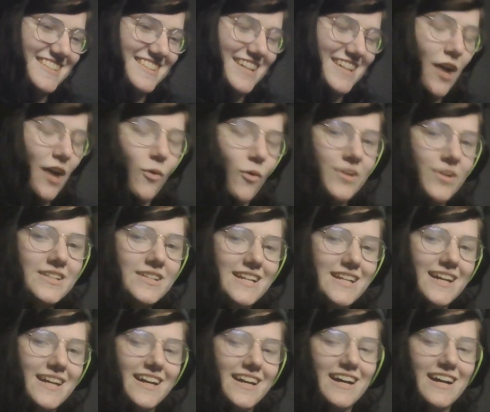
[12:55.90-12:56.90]
One
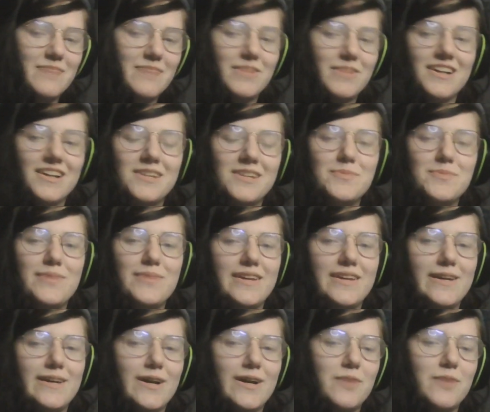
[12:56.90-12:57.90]
day I'm gonna
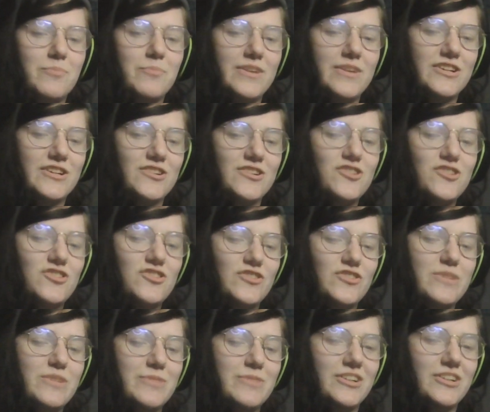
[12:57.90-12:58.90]
be a bigger
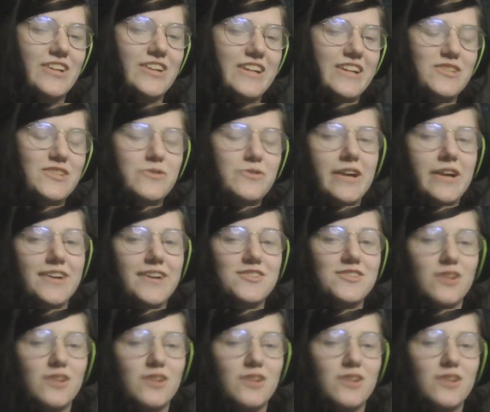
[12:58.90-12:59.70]
streamer and you guys